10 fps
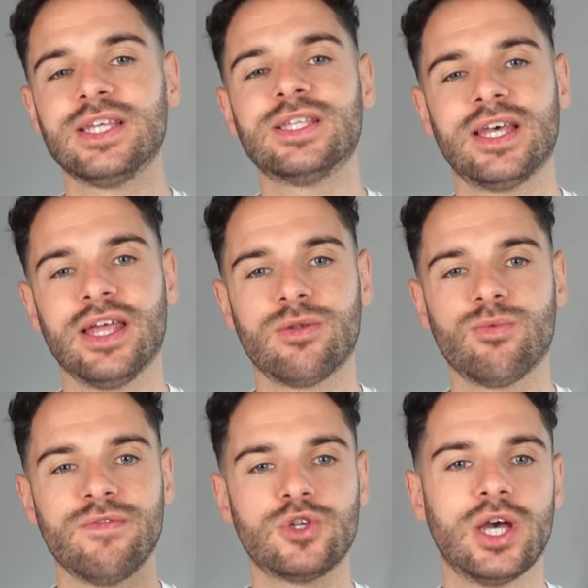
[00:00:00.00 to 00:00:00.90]
since then,
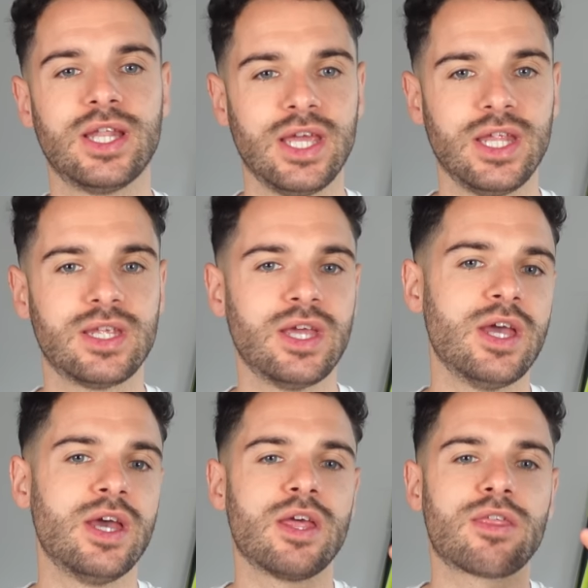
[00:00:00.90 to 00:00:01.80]
we've journeyed
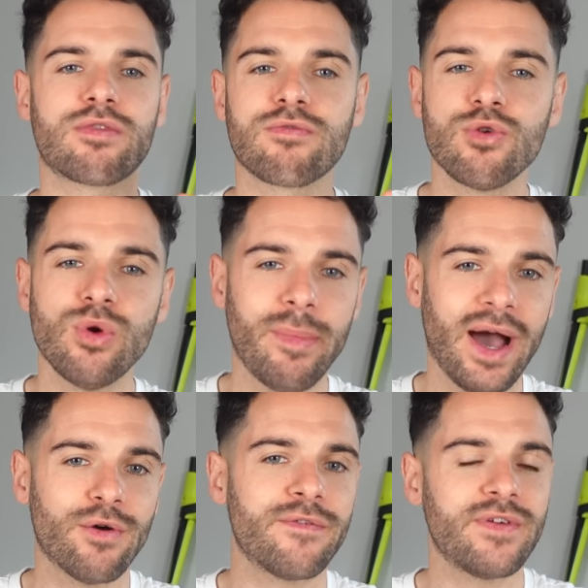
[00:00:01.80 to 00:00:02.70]
through
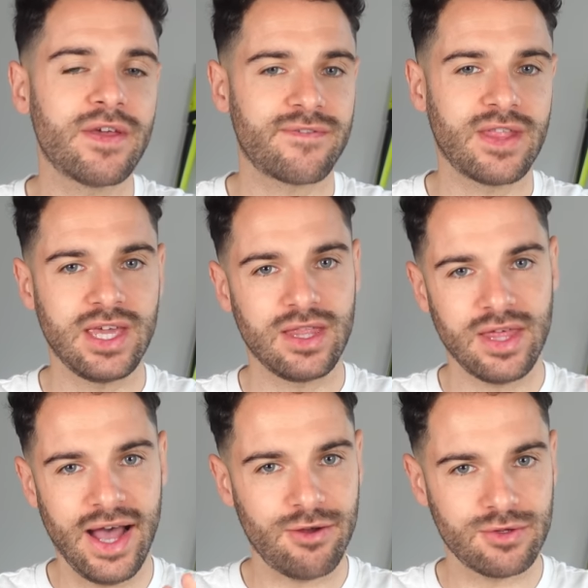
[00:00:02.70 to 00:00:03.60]
about
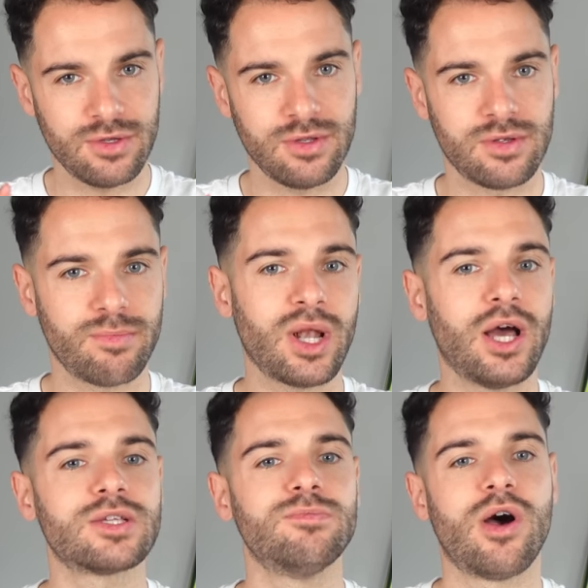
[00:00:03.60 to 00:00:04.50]
15,000
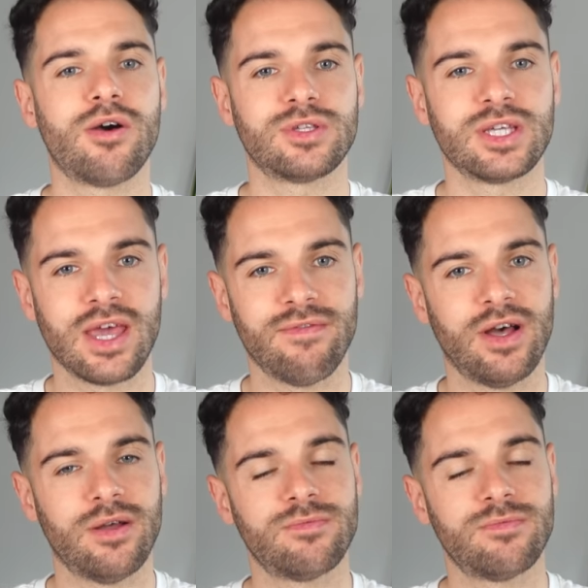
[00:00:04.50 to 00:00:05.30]
plus miles together.